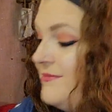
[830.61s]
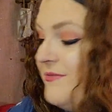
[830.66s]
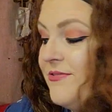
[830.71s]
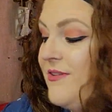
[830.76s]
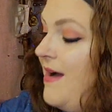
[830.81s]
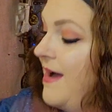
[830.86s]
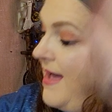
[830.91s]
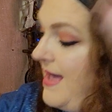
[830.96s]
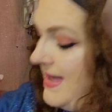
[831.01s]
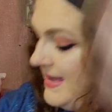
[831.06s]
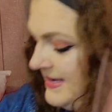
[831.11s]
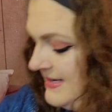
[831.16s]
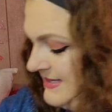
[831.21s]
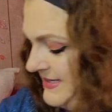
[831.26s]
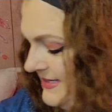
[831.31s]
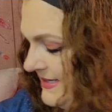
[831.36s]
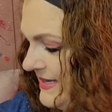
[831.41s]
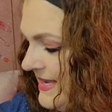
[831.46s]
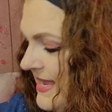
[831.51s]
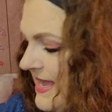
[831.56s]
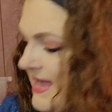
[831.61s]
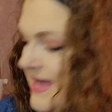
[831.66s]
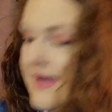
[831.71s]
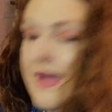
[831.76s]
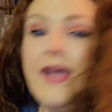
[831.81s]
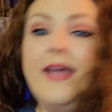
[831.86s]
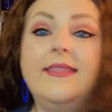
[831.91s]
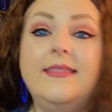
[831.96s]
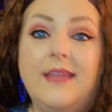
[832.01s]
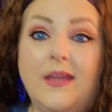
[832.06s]
front.
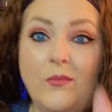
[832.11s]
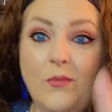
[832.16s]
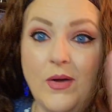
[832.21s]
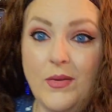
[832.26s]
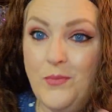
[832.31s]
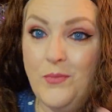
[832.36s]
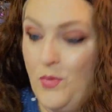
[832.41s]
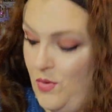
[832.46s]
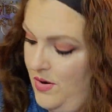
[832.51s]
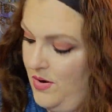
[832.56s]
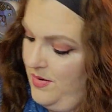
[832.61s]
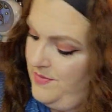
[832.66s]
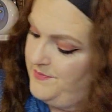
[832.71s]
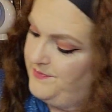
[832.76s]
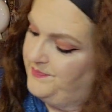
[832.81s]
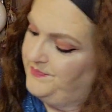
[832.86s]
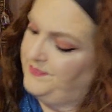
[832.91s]
And then one more.